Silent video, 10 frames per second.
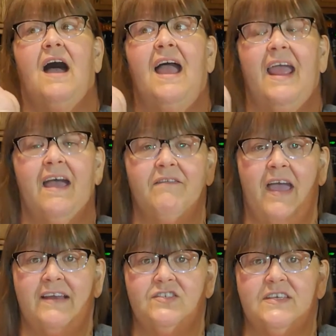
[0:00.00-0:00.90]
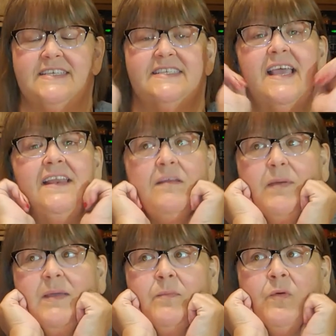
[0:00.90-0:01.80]
I have actually said to
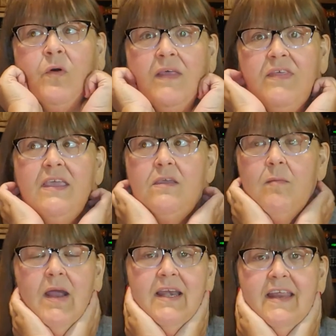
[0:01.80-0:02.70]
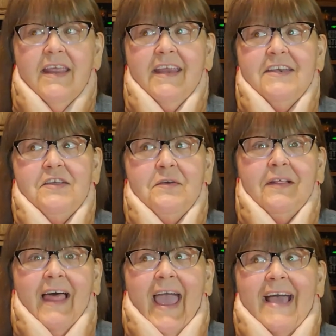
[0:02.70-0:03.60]
people, I think you might need new
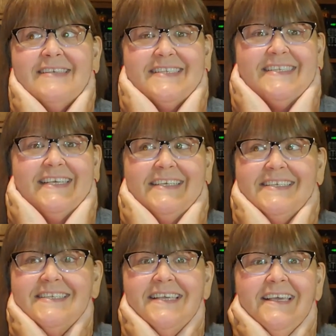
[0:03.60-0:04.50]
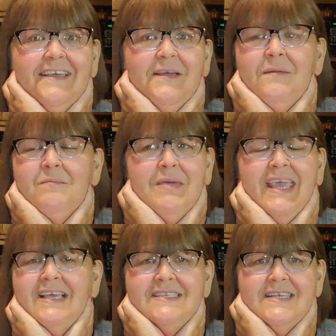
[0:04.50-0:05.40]
glasses
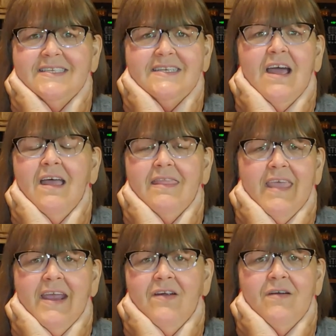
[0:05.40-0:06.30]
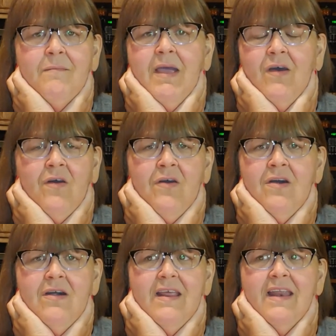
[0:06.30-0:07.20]
because it's not there in my
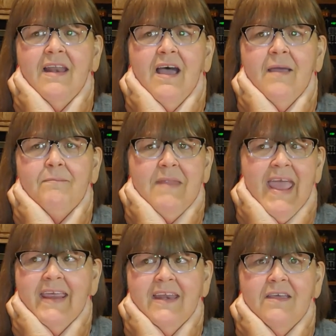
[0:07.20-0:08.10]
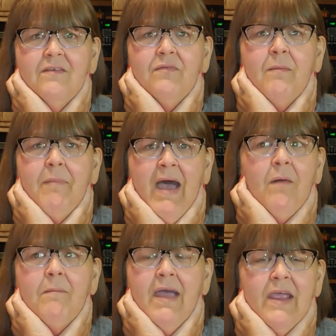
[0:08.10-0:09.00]
heart and I'm negative
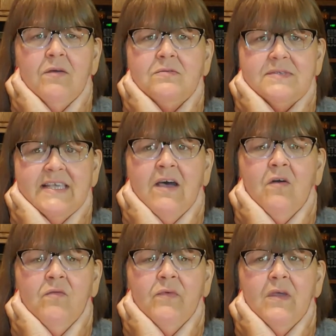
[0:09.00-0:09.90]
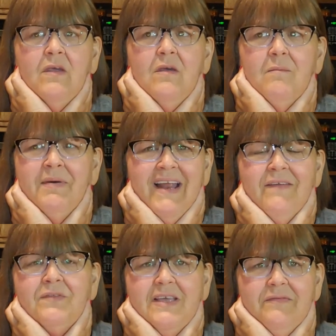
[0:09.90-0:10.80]
about my own self. But
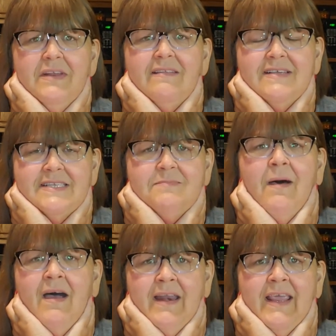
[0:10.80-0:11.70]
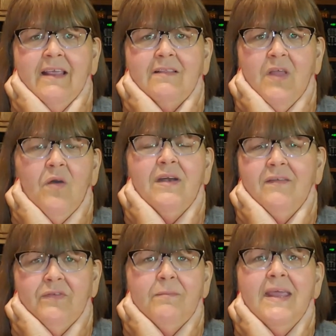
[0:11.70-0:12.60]
I've lived in this body long
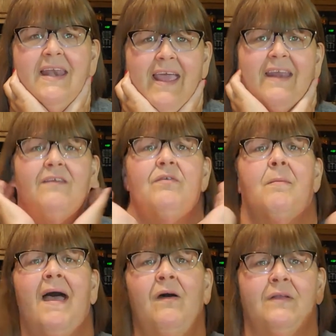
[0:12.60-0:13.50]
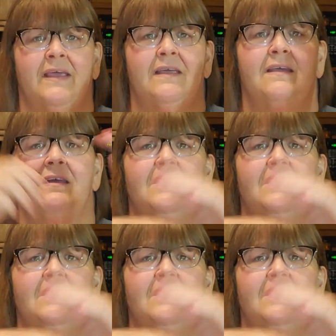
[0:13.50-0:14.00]
enough to be negative about it.